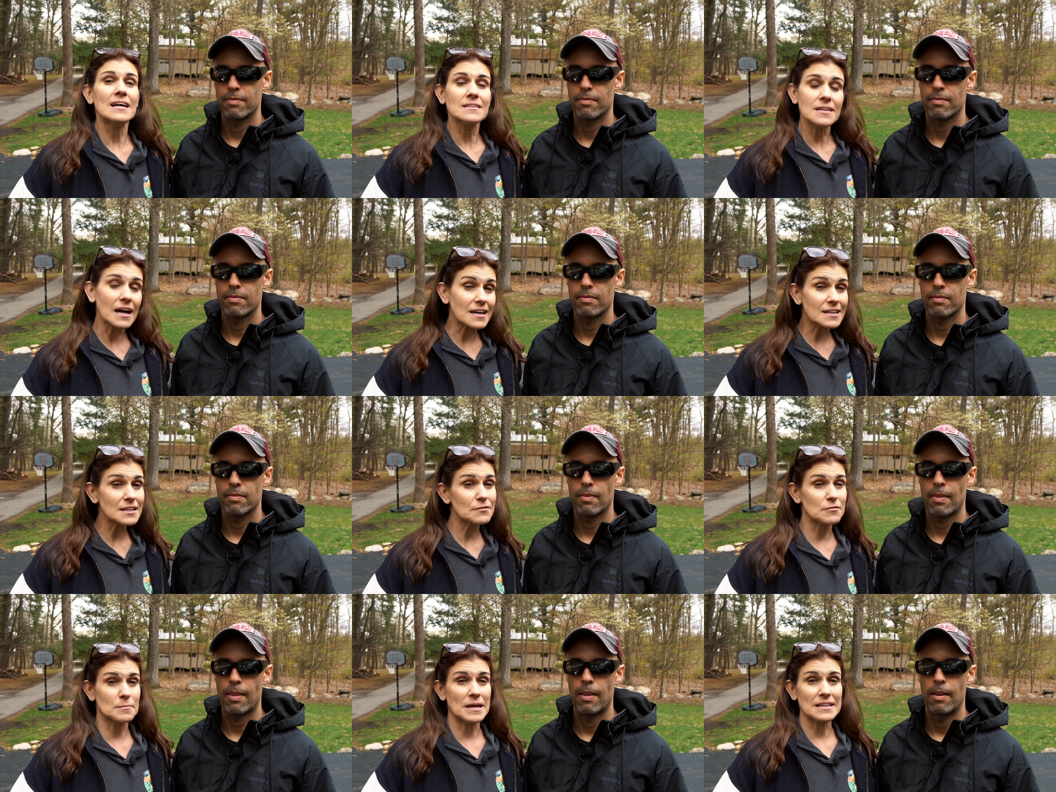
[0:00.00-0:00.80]

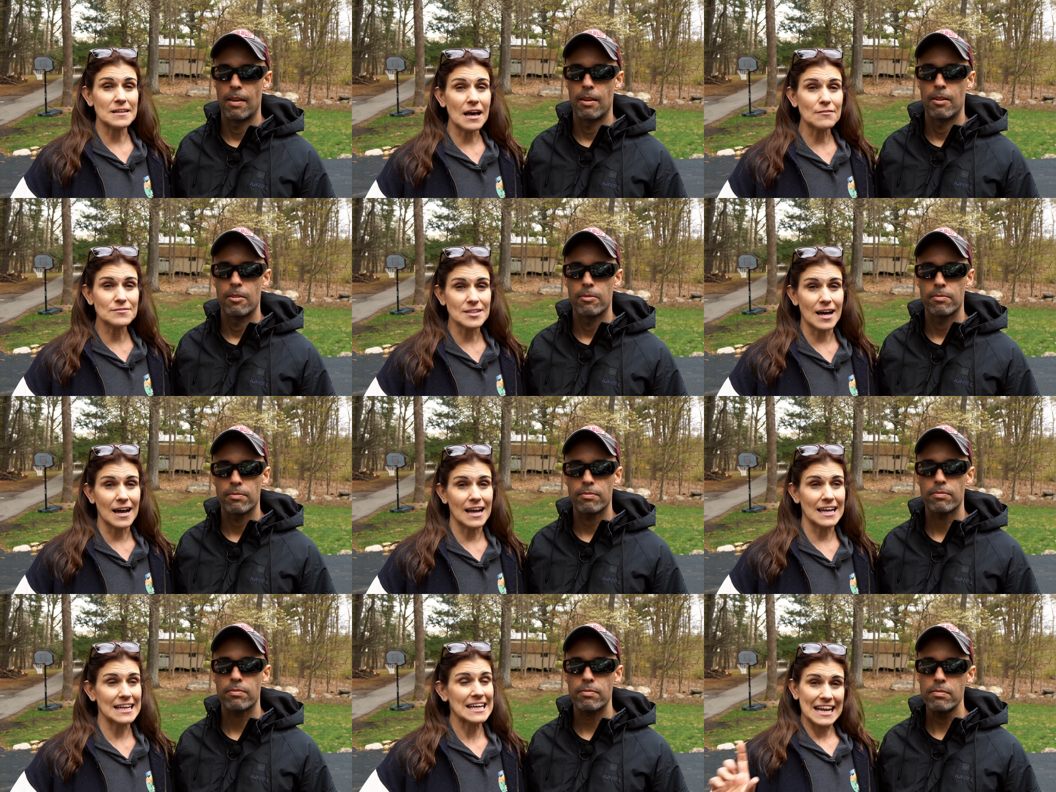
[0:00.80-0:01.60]
Speaker 1: Luckily for my left
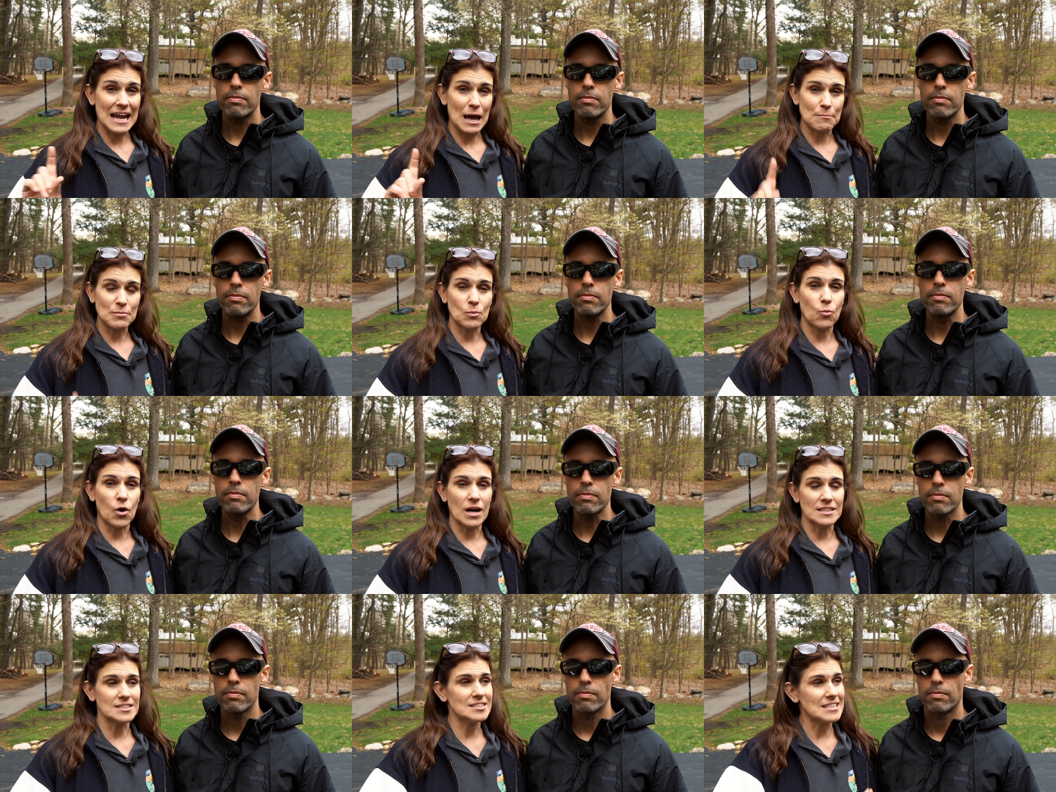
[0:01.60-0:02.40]
eye, it happened
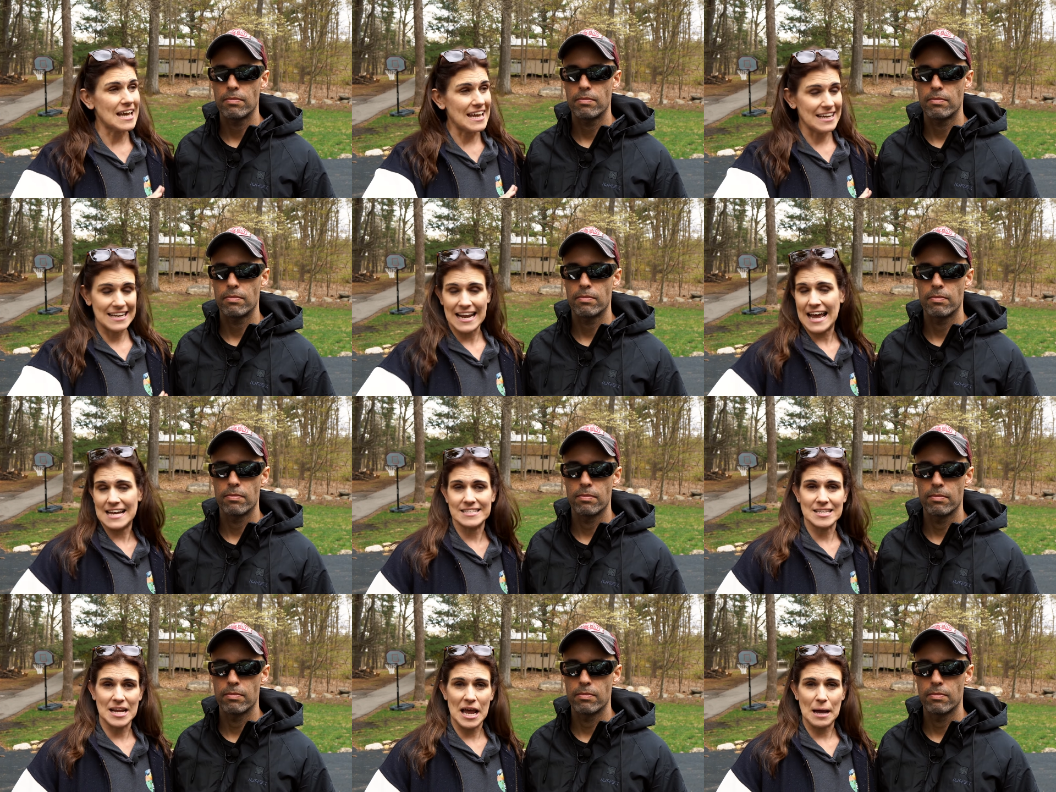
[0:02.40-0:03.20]
once and it
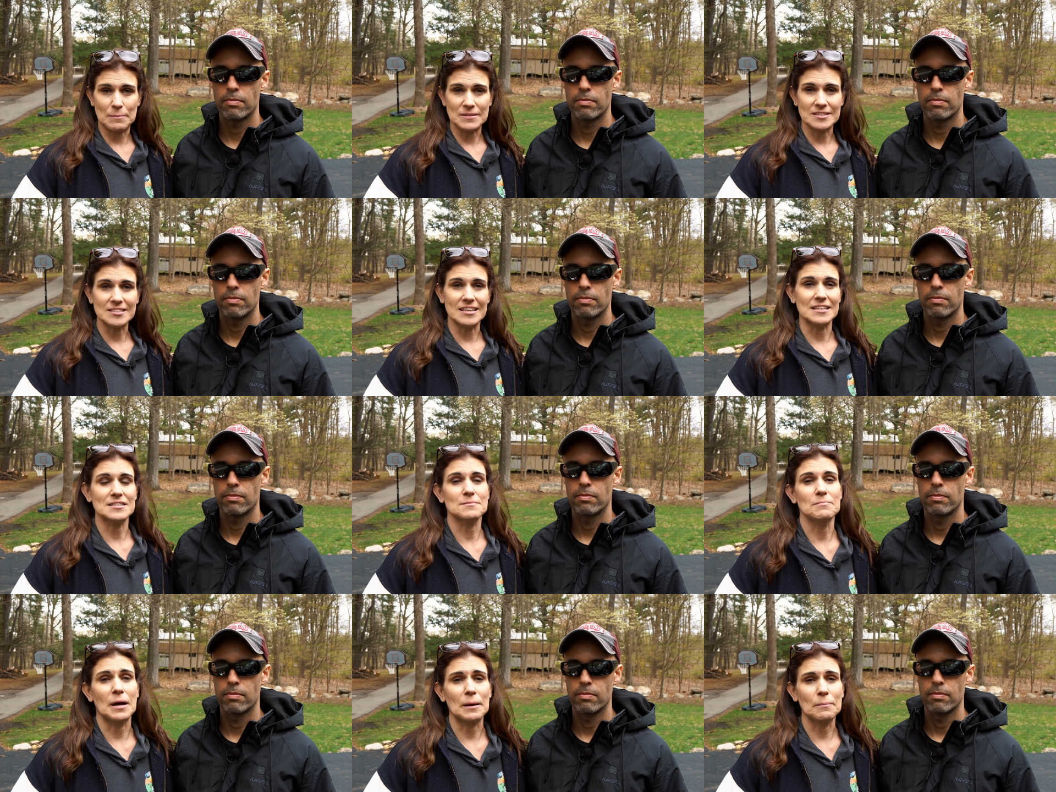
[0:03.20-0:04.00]
hasn't happened
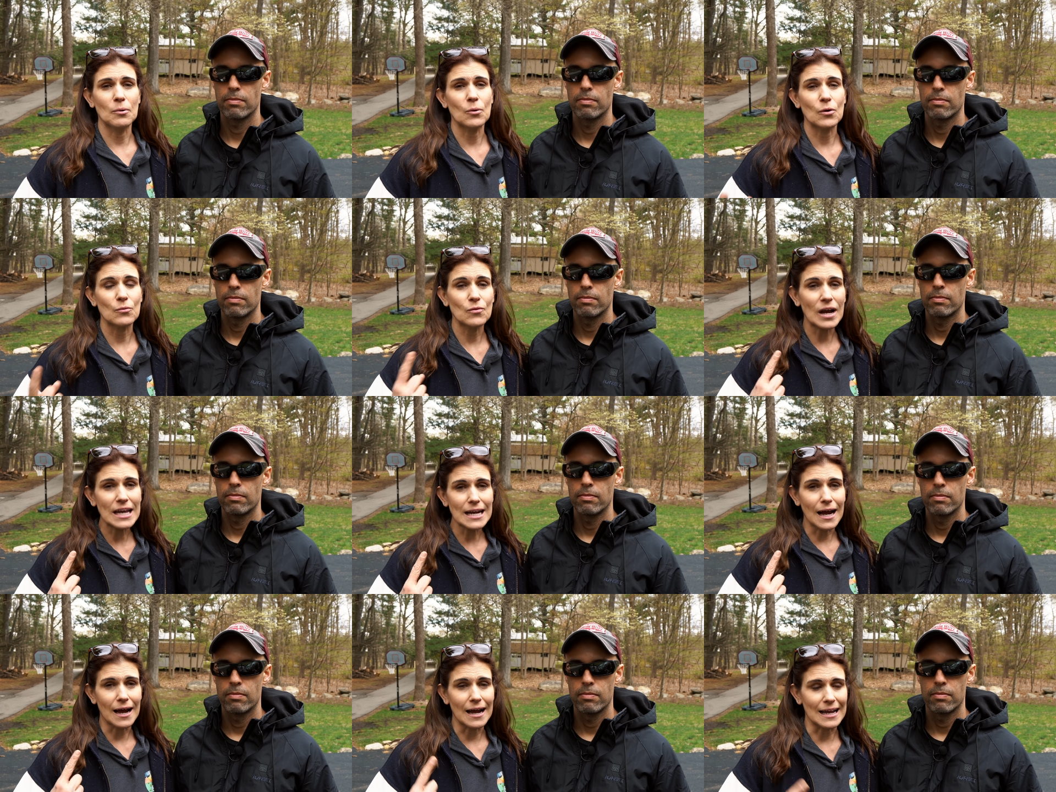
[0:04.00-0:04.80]
since. My poor
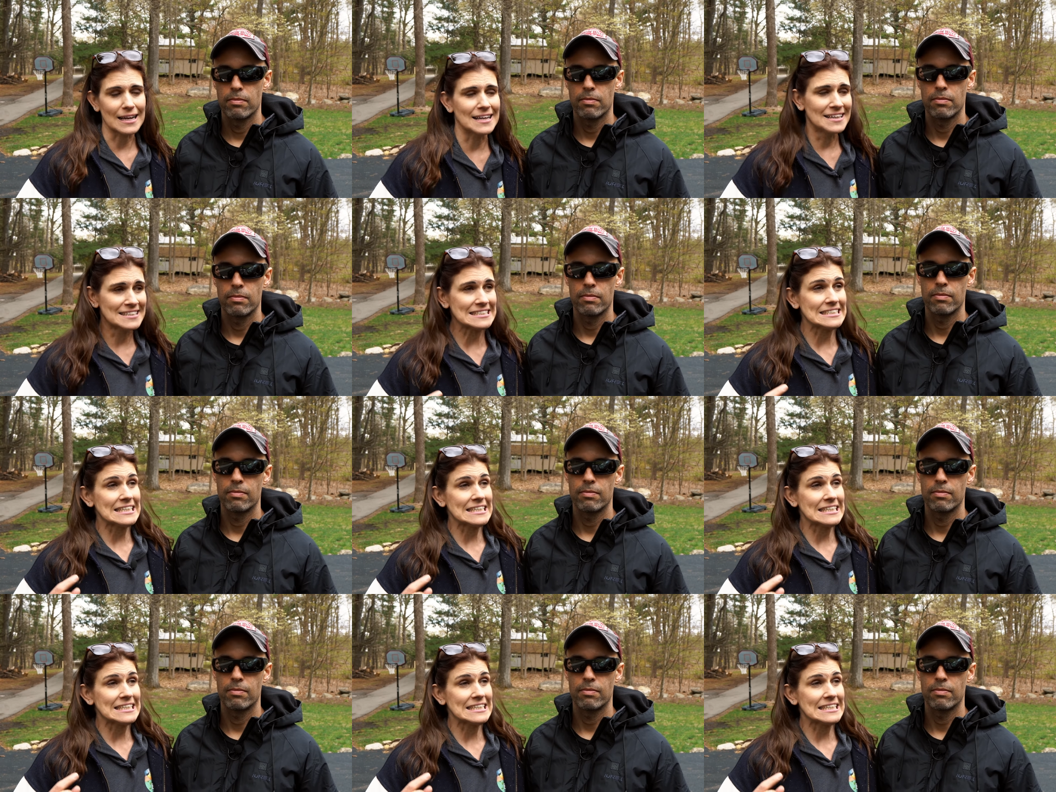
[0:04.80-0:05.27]
right eye,